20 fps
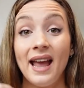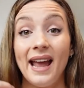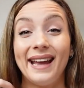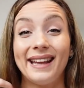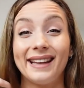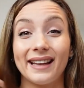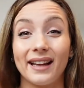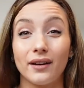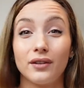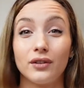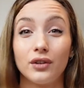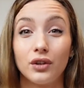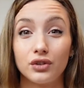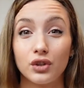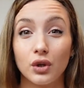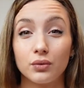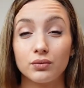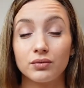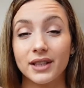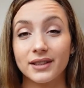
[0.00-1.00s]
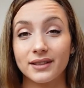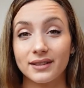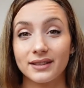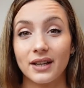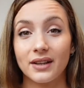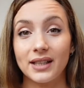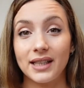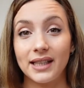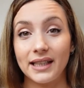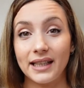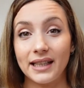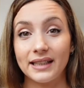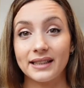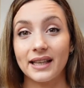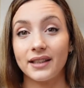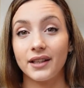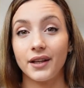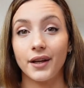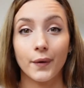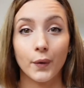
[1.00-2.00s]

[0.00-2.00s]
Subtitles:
and then don't necessarily need any